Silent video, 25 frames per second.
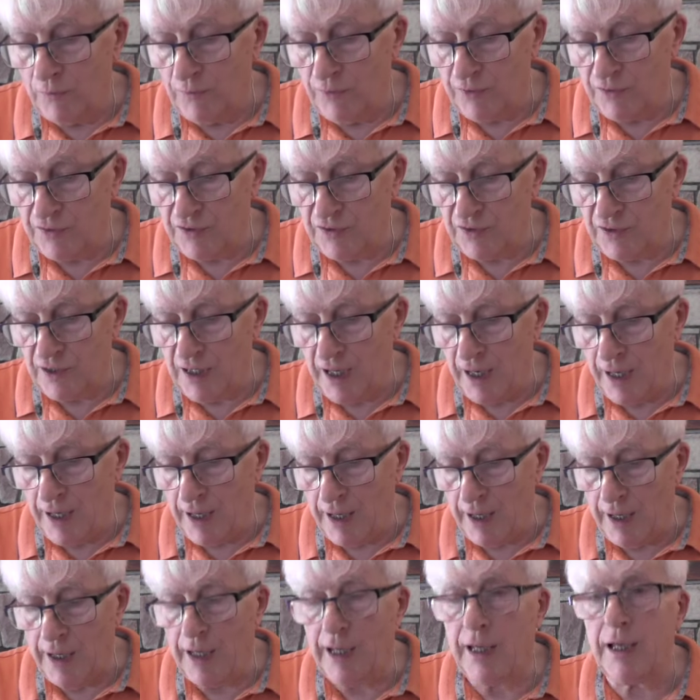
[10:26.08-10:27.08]
of the
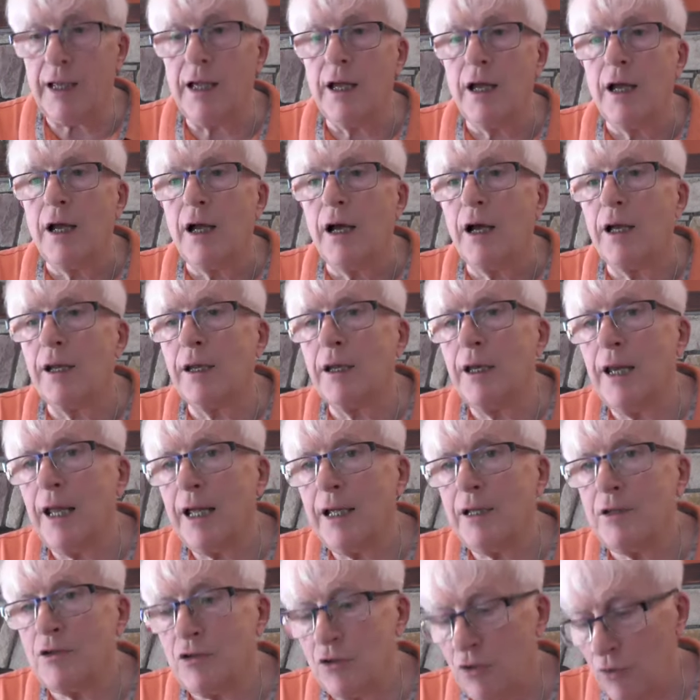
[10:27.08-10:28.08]
sky, and
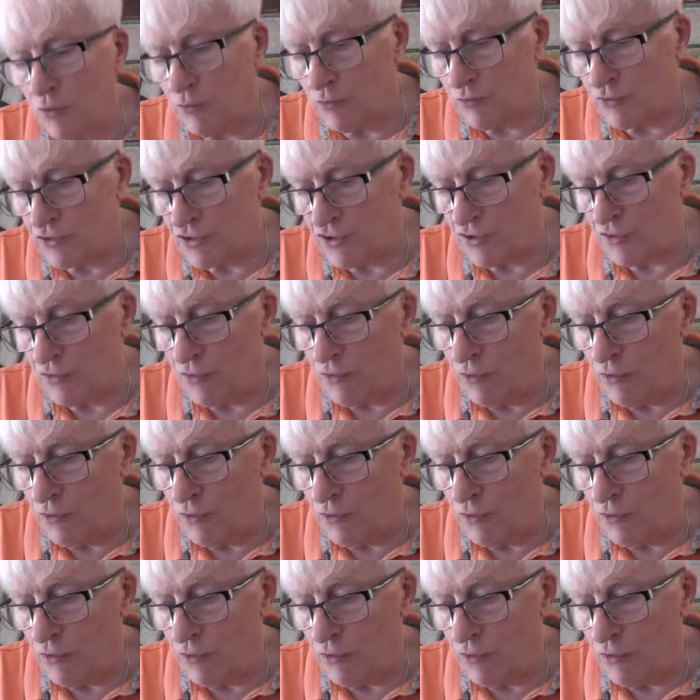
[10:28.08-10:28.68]
later also